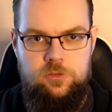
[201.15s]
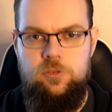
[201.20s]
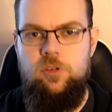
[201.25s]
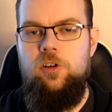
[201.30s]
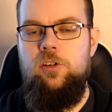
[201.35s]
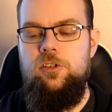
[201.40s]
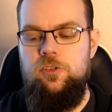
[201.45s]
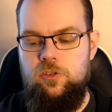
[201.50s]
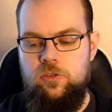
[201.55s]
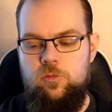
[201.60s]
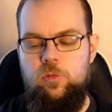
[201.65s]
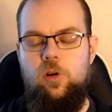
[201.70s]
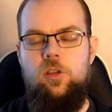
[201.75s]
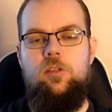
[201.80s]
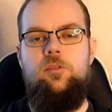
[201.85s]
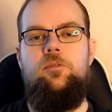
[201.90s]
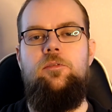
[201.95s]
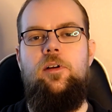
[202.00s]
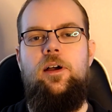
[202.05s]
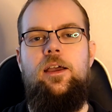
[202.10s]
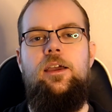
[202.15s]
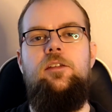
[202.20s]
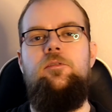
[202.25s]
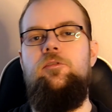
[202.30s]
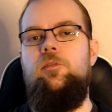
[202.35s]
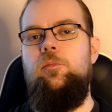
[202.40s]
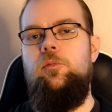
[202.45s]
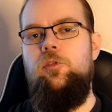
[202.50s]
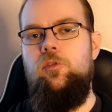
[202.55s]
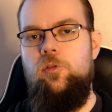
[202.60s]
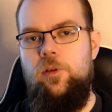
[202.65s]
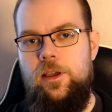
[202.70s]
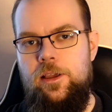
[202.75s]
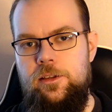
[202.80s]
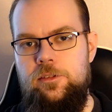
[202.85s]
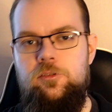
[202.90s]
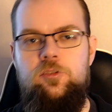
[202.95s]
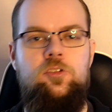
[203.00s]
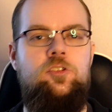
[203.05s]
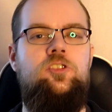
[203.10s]
You are disqualified from the
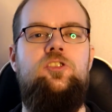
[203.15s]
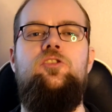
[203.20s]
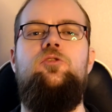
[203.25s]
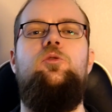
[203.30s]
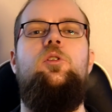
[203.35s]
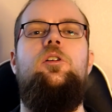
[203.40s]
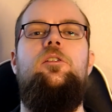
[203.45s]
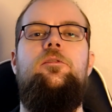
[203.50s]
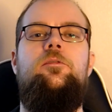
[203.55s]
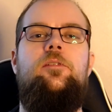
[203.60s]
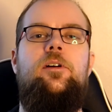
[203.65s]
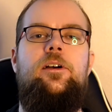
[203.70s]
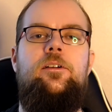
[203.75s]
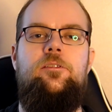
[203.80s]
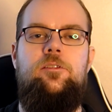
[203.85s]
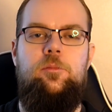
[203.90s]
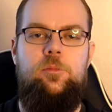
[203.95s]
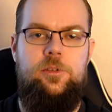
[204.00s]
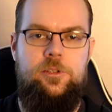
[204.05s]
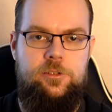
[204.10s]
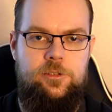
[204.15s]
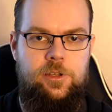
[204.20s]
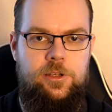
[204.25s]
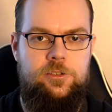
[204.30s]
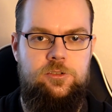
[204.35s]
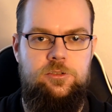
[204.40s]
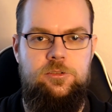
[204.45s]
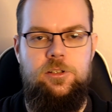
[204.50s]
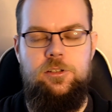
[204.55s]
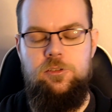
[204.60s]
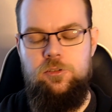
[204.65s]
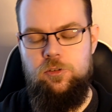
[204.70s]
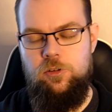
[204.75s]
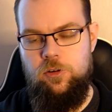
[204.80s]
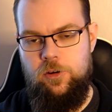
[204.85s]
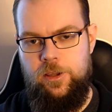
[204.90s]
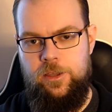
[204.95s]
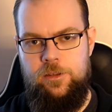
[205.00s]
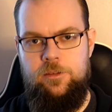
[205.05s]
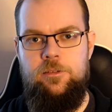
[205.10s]
race, you're disqualified from the session that you're
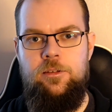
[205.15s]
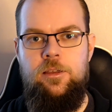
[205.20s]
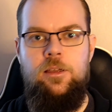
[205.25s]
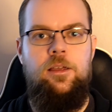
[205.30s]
in.